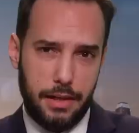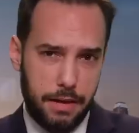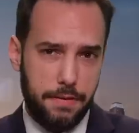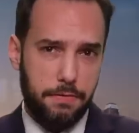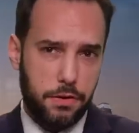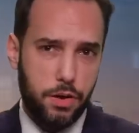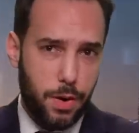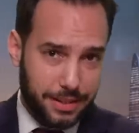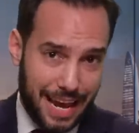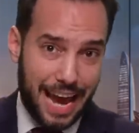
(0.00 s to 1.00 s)
Even if the
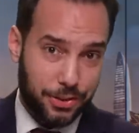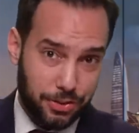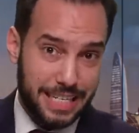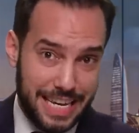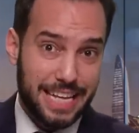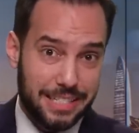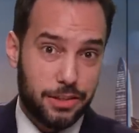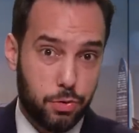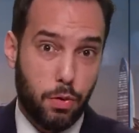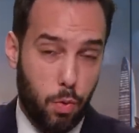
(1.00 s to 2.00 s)
U.S. actually gets
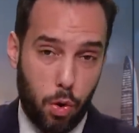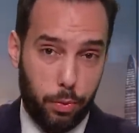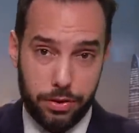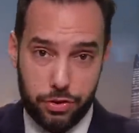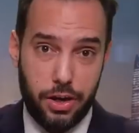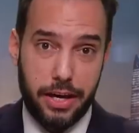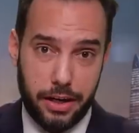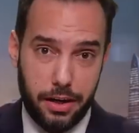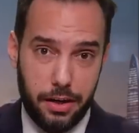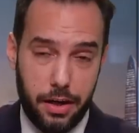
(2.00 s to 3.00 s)
into a war with China.